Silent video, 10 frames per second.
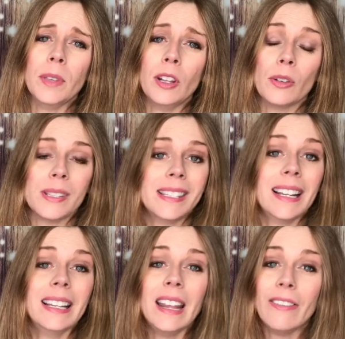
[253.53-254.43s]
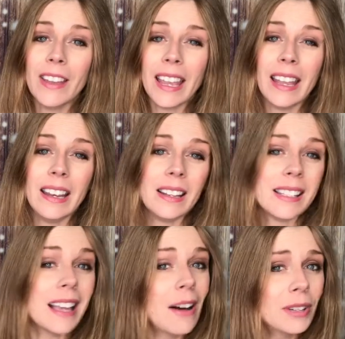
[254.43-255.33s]
significant
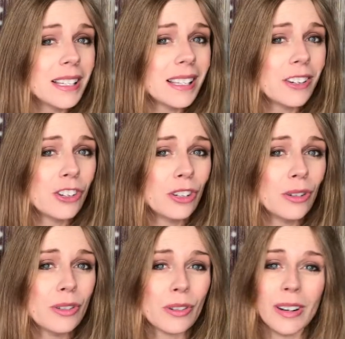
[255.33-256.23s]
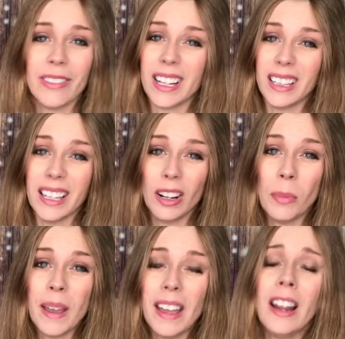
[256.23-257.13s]
soundness issues or even a little
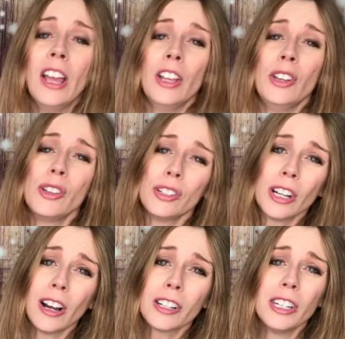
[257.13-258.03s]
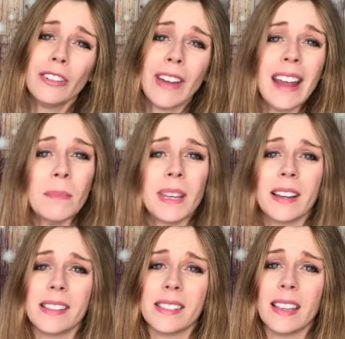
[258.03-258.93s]
bit, you should talk to your vet
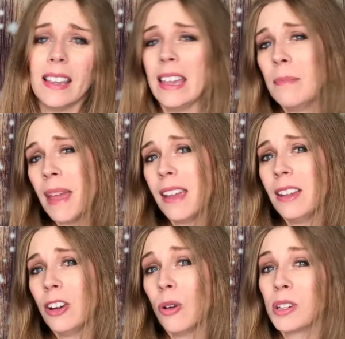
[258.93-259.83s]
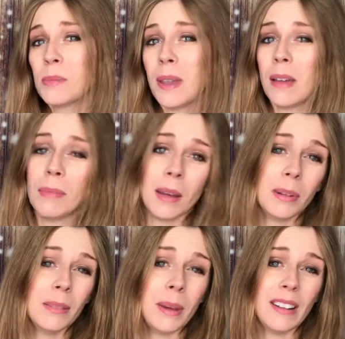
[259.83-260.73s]
because your horse may be able
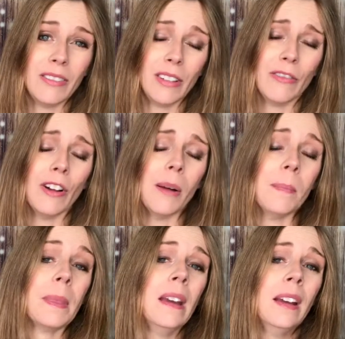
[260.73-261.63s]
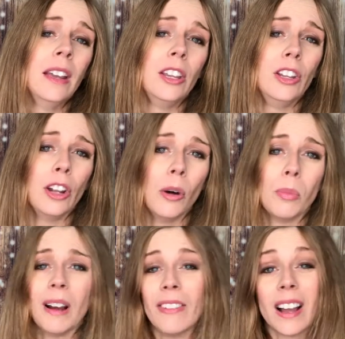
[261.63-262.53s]
to benefit from
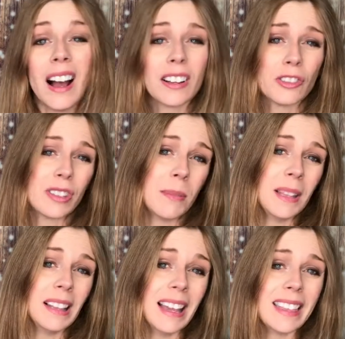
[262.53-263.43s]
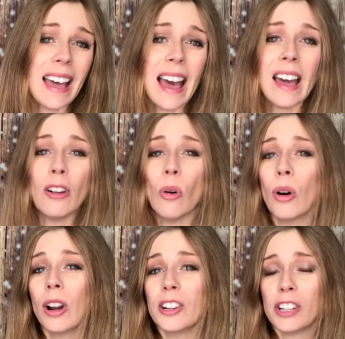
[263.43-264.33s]
Previcox or something like that,
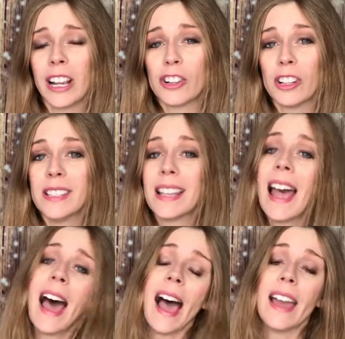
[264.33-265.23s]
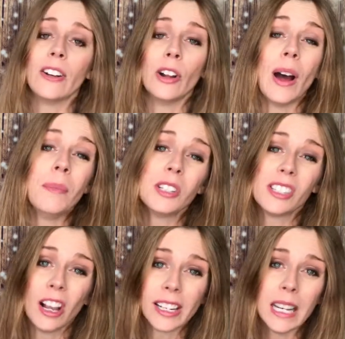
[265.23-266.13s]
or injections. I don't know. I'm just
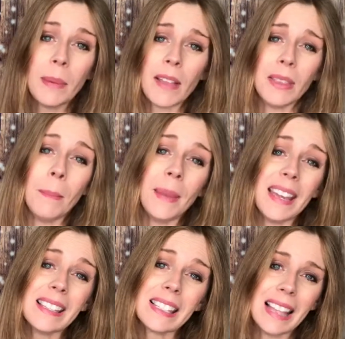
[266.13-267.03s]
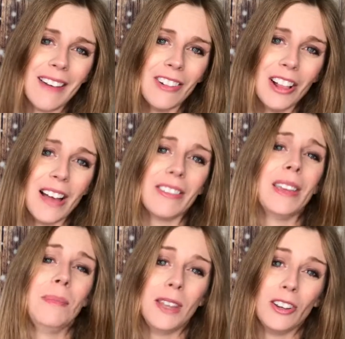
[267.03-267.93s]
talking about the base level of
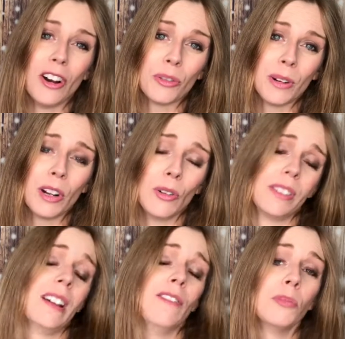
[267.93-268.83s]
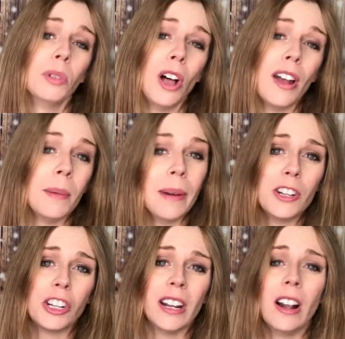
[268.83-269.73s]
keeping your arthritic horse comfortable on a
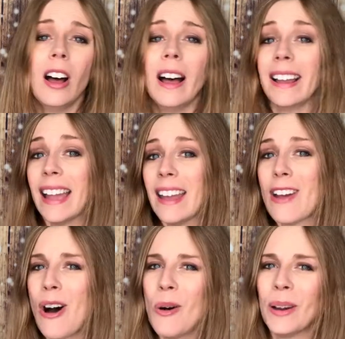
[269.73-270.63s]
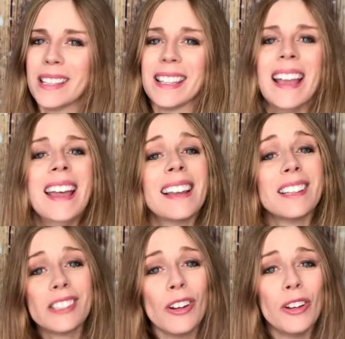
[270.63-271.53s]
budget. Again, always
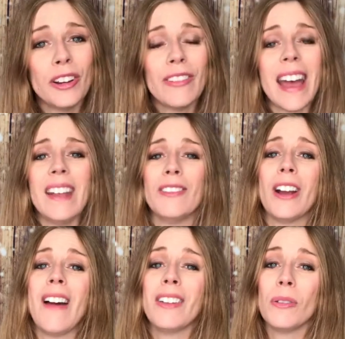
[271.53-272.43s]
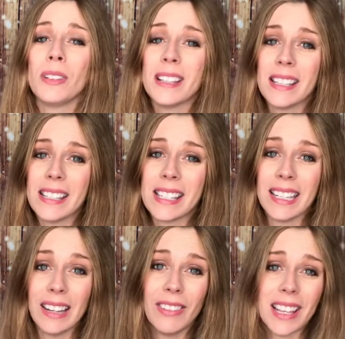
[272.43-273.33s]
consult your vet if you're having
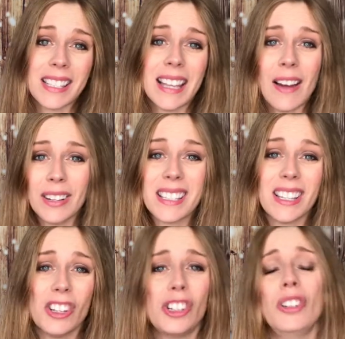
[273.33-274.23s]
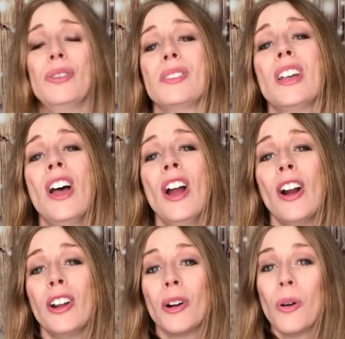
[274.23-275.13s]
significant soundness issues or
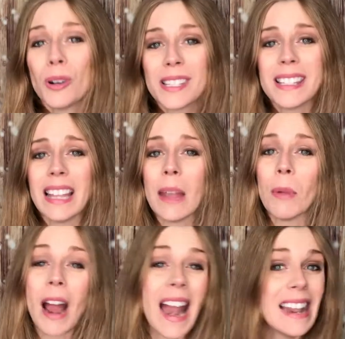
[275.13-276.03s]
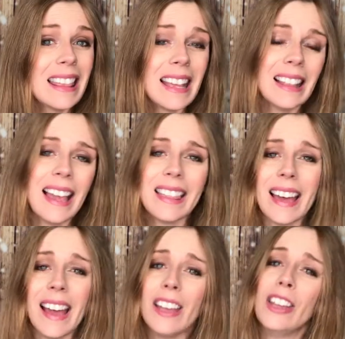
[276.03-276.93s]
your horse is lame or anything like
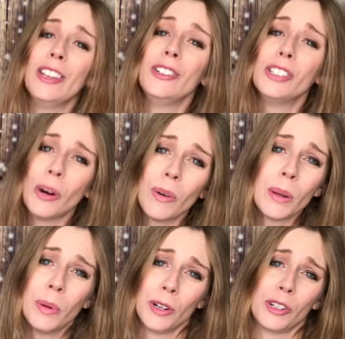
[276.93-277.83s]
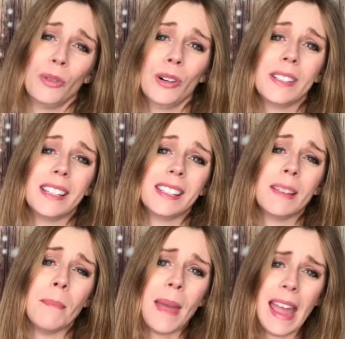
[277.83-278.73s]
that. You don't want to push a horse that's in
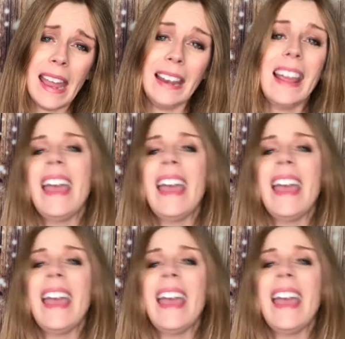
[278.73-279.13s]
pain,